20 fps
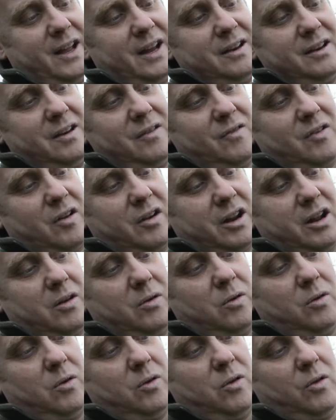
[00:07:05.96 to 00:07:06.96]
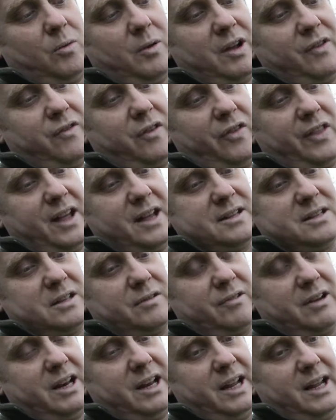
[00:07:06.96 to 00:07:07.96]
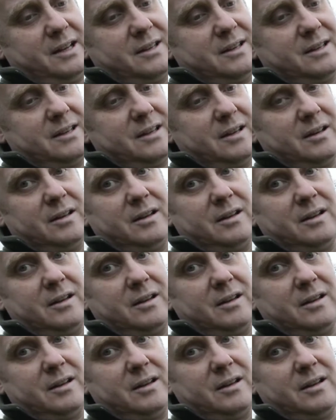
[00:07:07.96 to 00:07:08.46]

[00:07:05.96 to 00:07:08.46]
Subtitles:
you've got to go all the way for, there's the release.